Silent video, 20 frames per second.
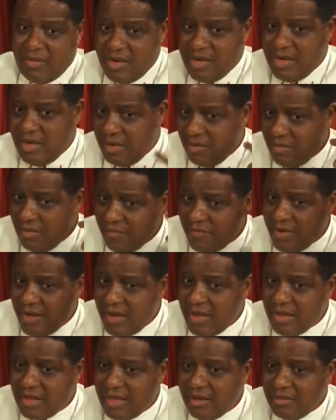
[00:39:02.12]
when he
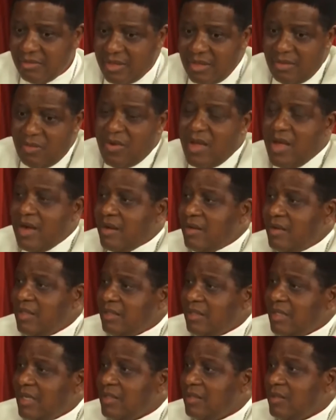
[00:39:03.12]
overheard them that we are
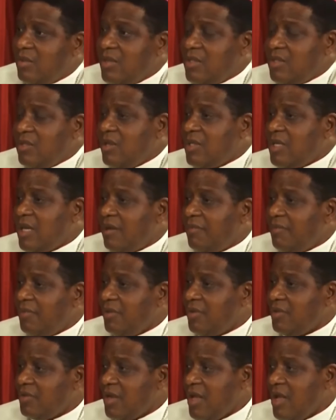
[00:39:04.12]
Christians, so it's not our
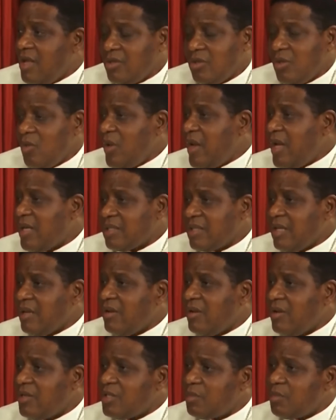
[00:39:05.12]
fault. So we're
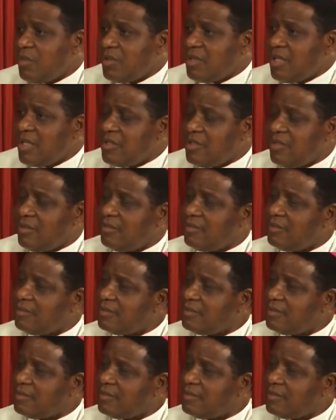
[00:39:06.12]
asking God's protection.